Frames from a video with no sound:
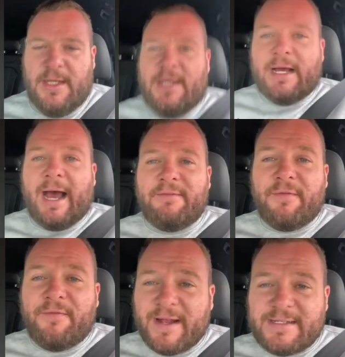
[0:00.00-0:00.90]
Have a
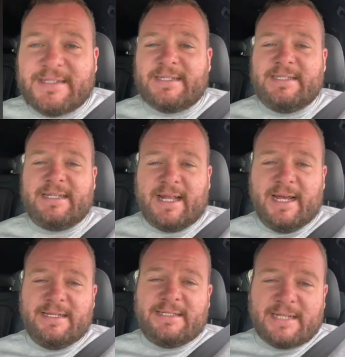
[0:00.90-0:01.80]
fantastic
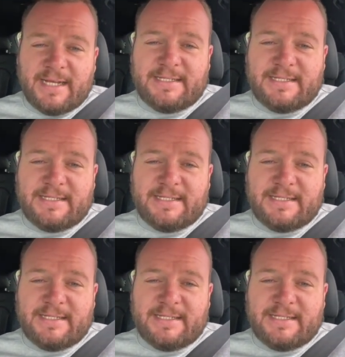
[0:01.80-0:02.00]
day. Stay